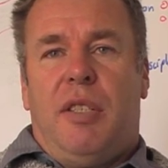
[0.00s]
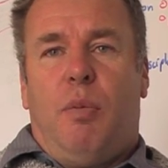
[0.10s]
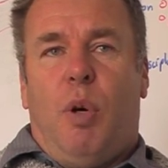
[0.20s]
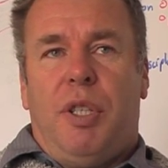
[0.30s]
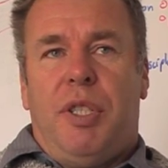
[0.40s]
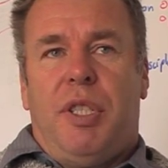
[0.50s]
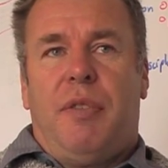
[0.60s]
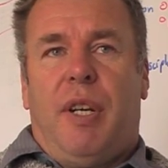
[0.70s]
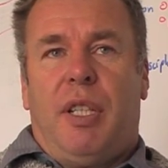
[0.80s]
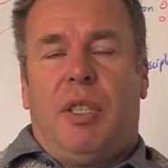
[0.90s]
What is its
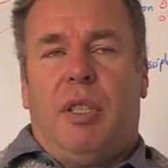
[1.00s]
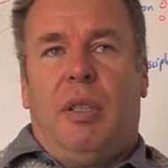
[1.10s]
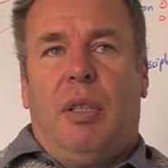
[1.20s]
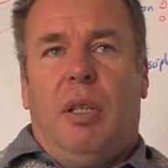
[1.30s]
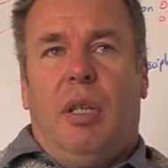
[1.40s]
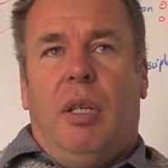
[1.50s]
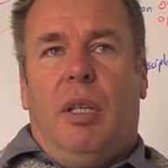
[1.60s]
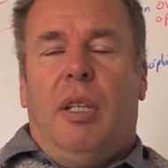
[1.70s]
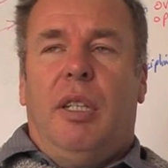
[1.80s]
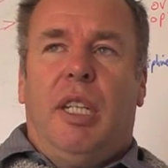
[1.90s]
function?
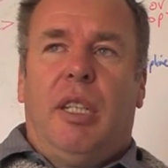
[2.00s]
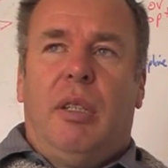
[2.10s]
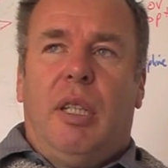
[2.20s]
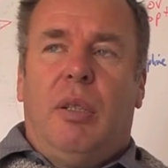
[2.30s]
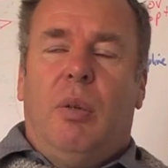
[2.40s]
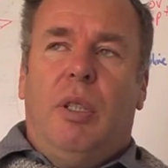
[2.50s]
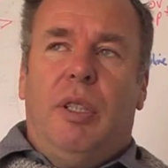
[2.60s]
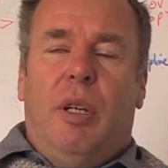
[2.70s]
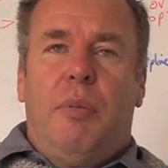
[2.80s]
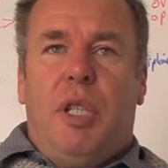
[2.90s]
And they call it
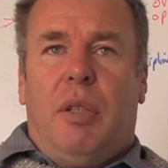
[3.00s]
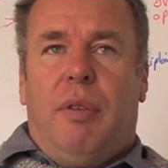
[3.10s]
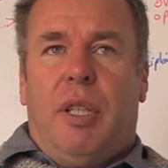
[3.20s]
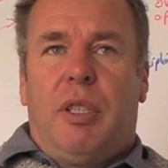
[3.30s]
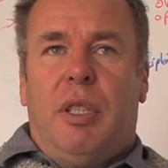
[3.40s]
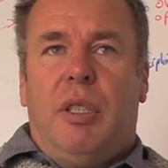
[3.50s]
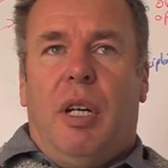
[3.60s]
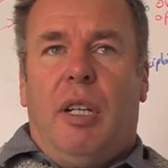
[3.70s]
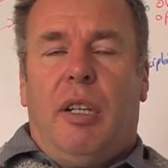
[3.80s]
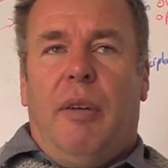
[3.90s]
an object function
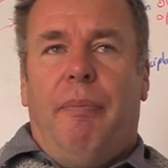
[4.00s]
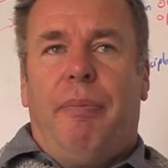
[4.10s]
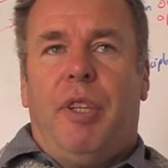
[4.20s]
diagram.